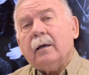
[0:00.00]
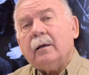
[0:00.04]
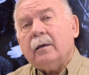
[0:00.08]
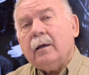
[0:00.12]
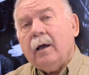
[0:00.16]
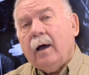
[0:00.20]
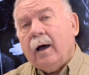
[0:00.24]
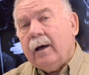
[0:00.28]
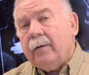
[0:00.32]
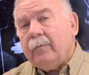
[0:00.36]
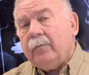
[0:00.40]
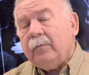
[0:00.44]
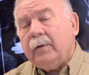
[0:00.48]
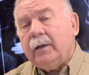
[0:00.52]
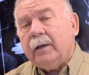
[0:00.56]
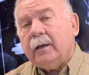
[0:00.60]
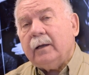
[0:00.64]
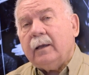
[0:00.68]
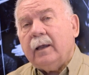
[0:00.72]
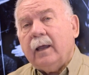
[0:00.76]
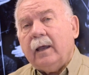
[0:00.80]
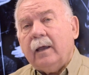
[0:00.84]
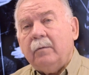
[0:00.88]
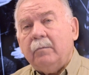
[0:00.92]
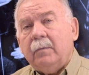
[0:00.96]

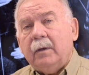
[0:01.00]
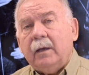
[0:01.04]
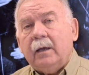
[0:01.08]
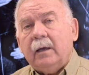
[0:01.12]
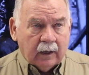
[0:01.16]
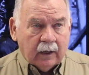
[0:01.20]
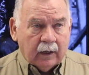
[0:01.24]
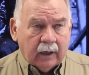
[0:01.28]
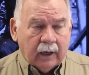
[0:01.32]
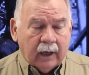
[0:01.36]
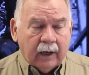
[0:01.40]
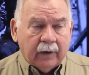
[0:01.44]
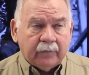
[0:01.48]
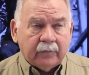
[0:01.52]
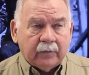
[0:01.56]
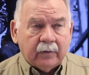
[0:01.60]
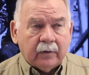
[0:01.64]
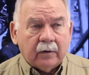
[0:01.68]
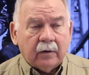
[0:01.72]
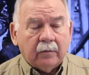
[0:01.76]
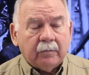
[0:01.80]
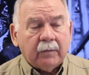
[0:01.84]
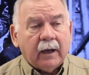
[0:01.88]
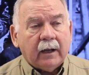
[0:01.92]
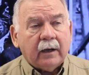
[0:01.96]
Conflict came
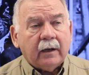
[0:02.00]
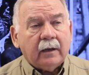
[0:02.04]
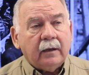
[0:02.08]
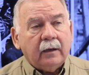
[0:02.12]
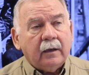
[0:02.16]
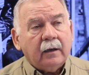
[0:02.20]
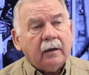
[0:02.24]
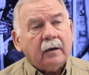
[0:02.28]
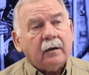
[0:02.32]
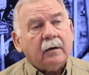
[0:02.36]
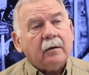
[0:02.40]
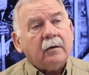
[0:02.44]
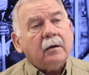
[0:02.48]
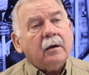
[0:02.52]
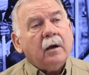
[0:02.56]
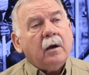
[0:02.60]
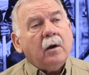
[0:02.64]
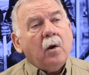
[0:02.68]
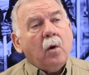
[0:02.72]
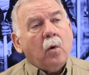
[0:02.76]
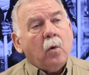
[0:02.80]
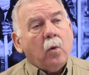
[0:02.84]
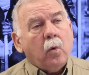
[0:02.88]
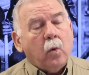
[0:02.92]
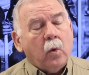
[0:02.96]
after about a year
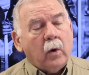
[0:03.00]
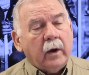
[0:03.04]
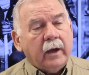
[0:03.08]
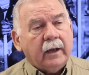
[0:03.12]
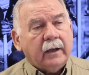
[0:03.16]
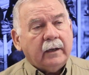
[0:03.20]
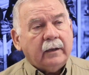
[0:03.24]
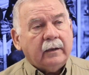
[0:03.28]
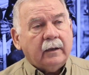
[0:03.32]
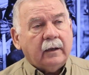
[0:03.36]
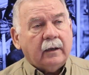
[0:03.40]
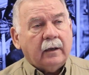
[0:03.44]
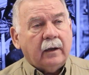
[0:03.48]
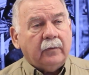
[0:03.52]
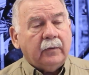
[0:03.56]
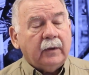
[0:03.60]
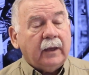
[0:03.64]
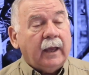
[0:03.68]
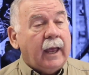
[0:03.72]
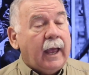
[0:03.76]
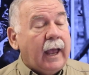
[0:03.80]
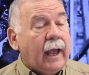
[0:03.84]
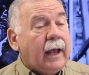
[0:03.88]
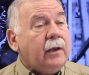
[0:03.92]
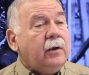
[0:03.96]
when
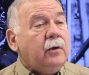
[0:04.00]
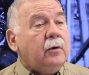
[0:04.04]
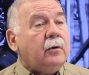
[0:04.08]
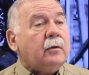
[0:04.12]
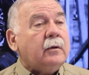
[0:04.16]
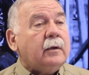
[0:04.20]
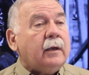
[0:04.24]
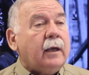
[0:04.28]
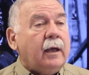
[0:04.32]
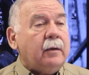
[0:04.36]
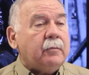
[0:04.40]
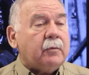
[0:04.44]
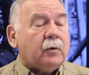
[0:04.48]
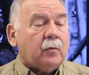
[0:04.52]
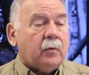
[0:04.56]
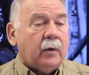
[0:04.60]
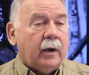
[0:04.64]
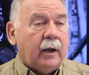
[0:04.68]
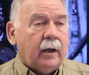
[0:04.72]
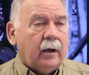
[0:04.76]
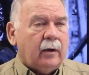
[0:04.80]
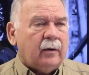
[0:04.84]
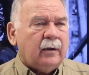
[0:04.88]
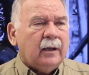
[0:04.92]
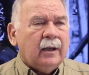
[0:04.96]
the annual came
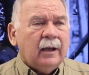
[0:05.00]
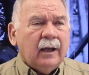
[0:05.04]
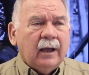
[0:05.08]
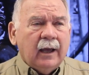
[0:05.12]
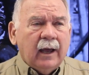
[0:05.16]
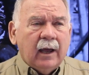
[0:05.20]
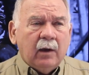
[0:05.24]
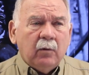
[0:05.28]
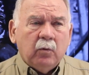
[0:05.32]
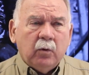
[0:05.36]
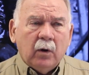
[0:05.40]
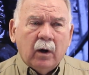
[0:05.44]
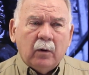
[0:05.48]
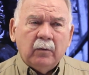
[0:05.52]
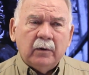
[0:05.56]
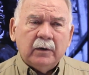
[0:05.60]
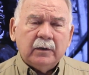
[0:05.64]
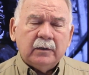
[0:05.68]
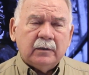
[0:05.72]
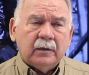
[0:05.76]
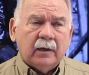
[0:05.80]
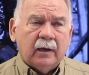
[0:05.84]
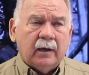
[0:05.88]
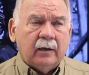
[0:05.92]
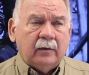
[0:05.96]
around, and what
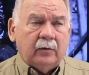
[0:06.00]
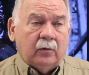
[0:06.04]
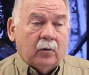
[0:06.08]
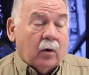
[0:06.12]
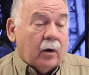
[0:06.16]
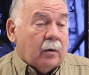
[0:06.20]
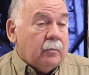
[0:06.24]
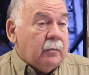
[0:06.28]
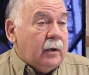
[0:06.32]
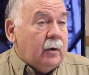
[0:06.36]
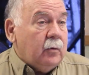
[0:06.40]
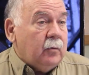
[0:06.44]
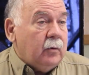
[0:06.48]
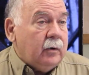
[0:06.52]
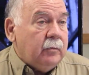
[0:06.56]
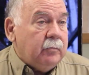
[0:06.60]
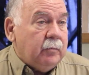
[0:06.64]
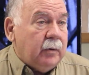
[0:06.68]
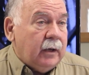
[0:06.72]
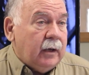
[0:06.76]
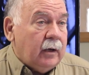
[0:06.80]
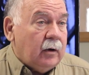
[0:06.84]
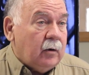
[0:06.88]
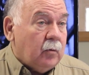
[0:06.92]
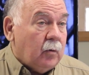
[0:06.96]
was normally would
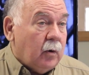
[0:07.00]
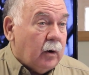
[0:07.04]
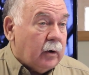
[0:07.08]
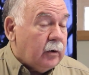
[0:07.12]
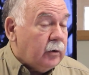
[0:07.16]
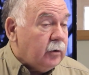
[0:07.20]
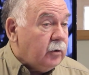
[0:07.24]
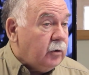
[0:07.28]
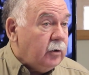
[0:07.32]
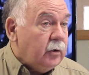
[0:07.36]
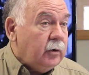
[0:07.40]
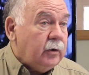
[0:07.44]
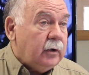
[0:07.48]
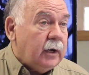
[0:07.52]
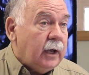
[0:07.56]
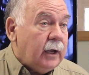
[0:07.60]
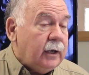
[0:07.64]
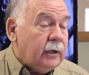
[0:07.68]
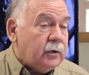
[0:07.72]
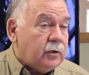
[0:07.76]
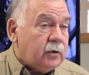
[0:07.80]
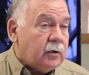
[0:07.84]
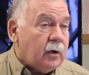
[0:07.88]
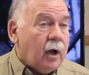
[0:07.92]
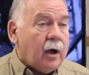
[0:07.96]
be a 1 or 2
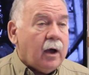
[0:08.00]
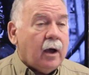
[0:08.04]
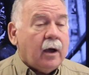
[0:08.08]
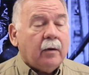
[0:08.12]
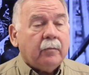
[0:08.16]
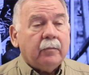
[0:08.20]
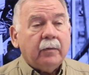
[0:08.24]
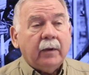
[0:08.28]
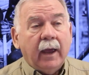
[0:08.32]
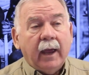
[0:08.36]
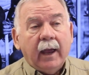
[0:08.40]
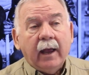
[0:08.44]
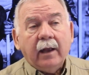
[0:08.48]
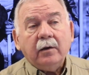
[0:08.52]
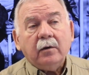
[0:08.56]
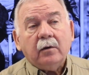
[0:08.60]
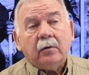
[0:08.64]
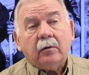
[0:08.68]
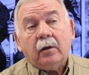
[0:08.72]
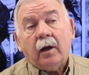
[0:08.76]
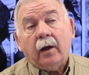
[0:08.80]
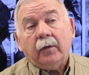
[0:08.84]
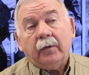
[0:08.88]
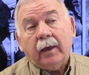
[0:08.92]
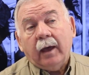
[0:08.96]
day job
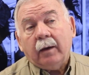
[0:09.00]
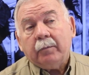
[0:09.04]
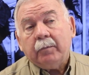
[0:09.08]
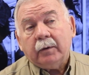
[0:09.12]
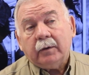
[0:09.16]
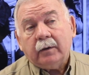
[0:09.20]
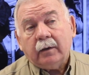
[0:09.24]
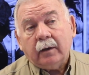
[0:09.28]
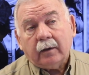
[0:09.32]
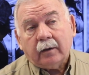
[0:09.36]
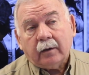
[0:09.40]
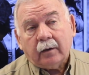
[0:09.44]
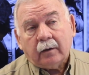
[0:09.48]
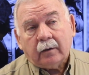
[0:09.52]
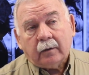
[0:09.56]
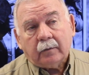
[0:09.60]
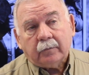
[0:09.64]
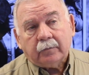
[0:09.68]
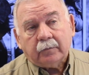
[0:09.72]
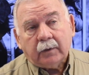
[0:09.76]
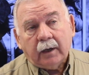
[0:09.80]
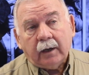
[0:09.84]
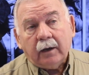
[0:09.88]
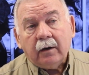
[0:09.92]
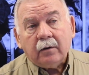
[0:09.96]
annual on that
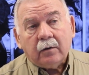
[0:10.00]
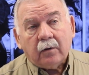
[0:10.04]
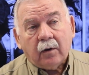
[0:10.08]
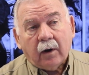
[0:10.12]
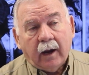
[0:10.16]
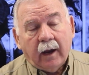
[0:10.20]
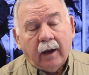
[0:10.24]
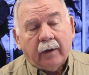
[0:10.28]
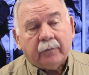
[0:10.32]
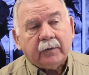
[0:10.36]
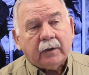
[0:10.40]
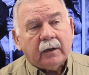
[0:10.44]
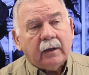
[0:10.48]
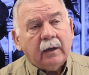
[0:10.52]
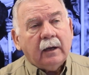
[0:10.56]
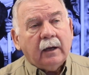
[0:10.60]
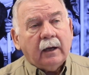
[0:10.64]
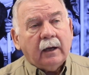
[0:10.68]
particular aircraft